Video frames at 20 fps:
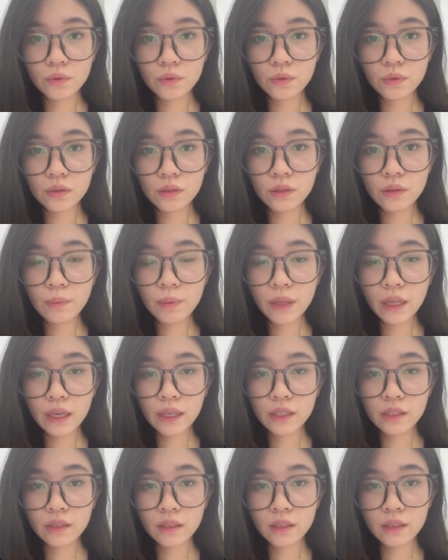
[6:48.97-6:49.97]
supply
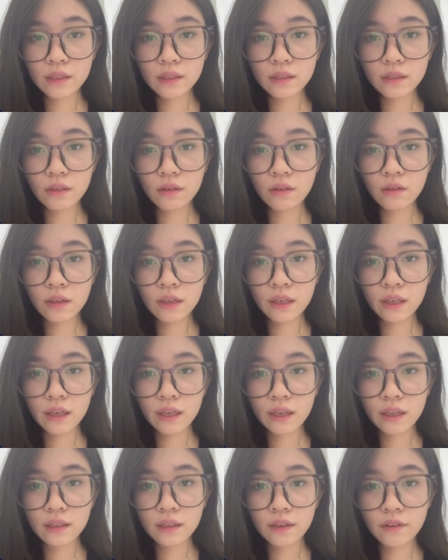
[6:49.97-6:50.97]
chains are
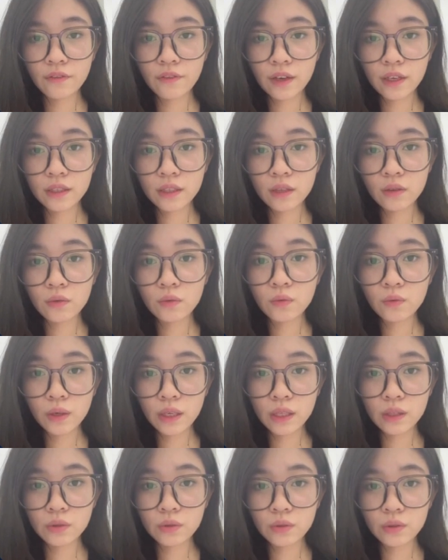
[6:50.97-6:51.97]
an effective
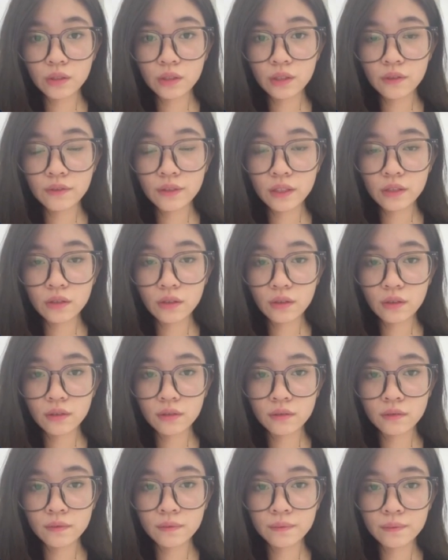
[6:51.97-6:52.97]
way to achieve this
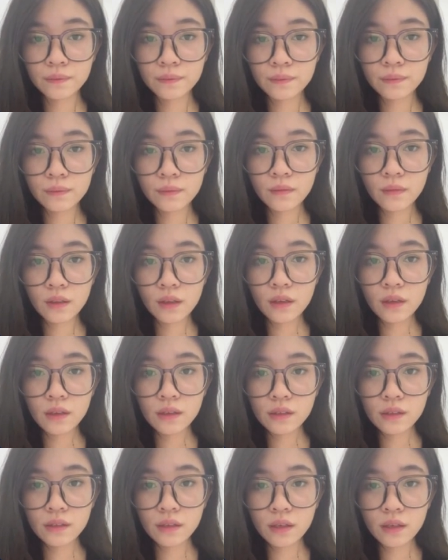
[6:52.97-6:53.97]
goal.
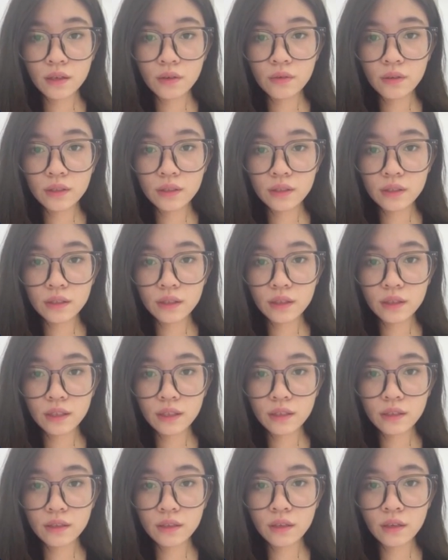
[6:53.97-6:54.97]
The current
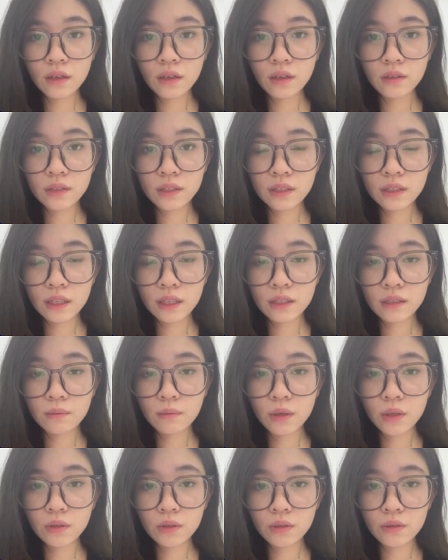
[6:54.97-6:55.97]
linear logistics
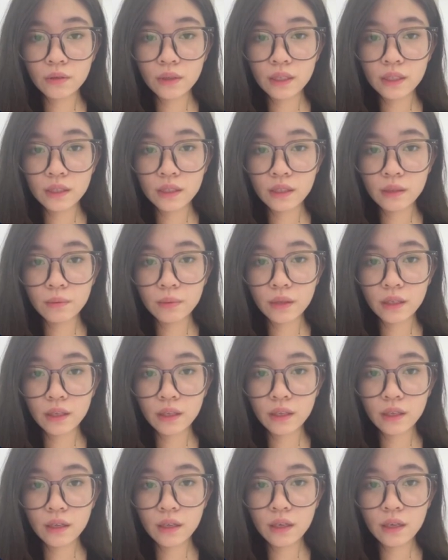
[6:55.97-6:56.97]
model is
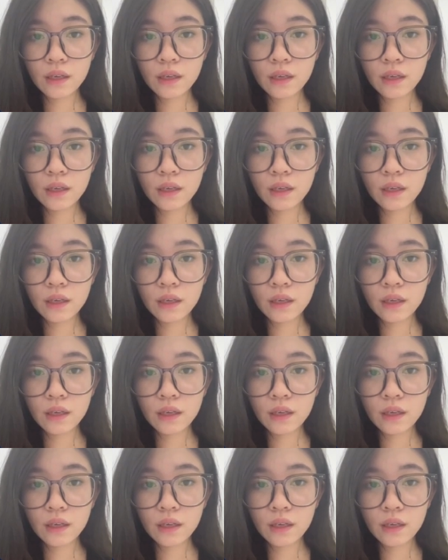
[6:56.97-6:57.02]
deeply